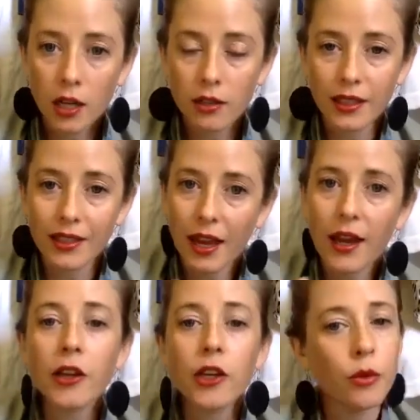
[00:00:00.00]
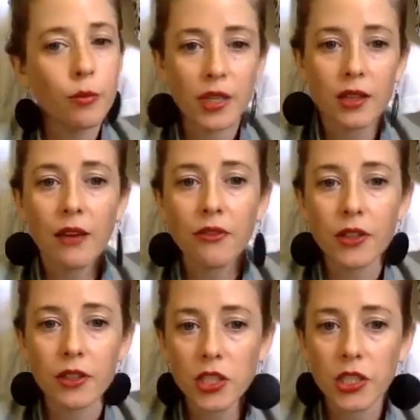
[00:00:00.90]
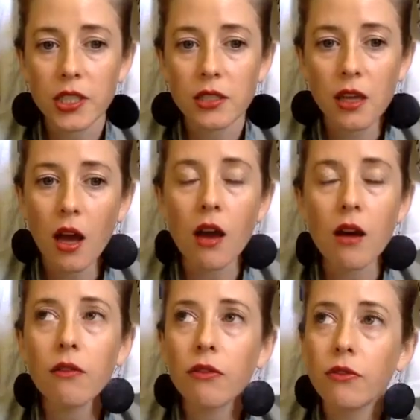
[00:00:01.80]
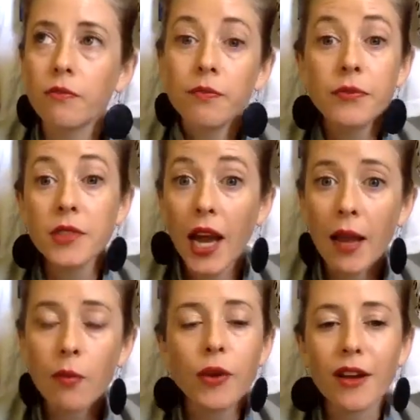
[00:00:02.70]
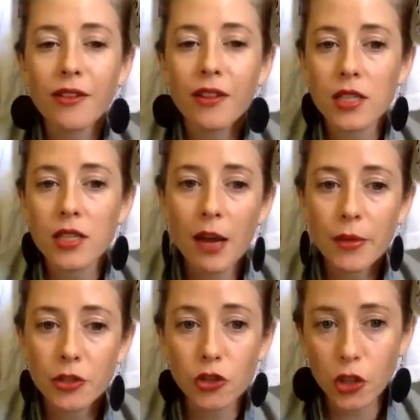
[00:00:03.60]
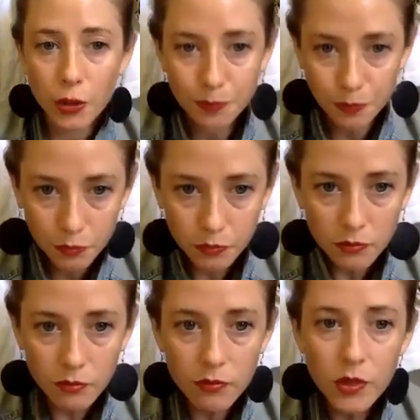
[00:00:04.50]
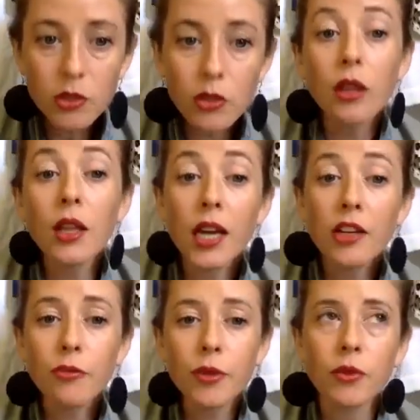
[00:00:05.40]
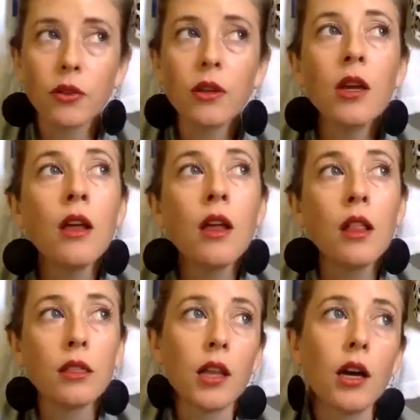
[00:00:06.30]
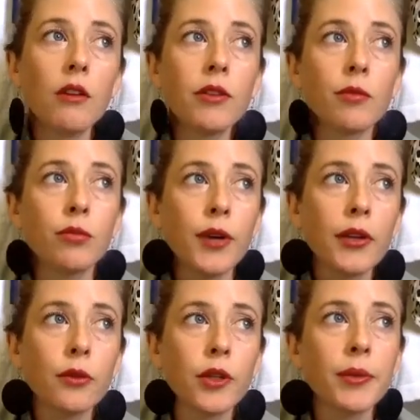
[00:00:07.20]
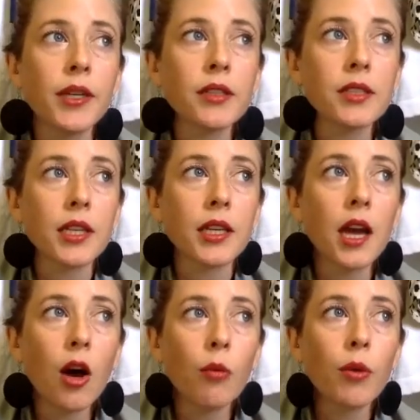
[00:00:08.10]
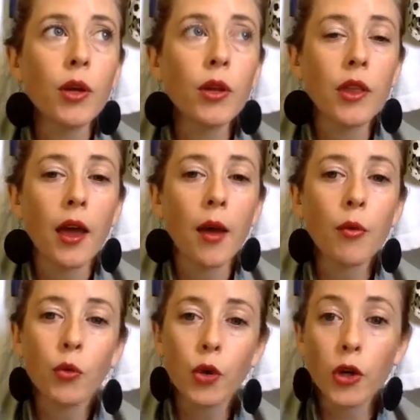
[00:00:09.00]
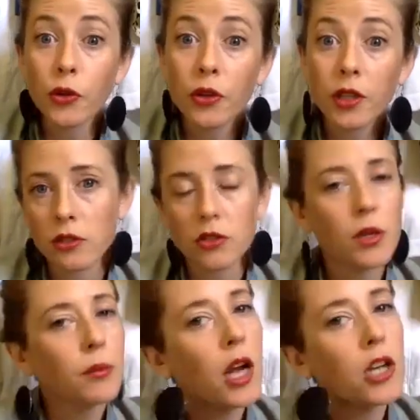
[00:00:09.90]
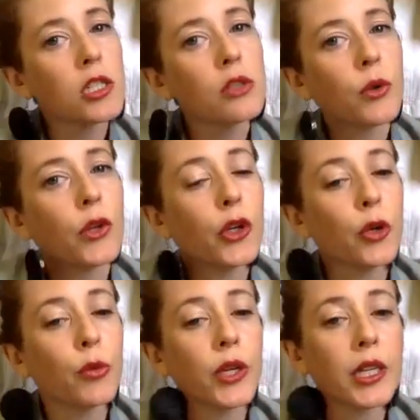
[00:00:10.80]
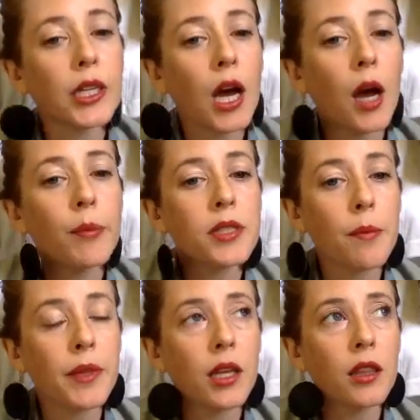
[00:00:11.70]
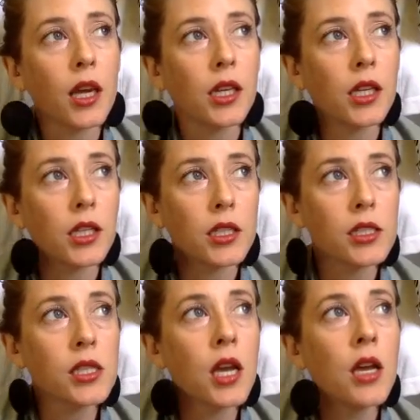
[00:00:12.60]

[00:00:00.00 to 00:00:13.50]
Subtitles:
like that, and you repeat that for a series of time, whatever that time is to you. So a lot of people love breath work because it can help them work through things in their subconscious, whether you're bringing up something that is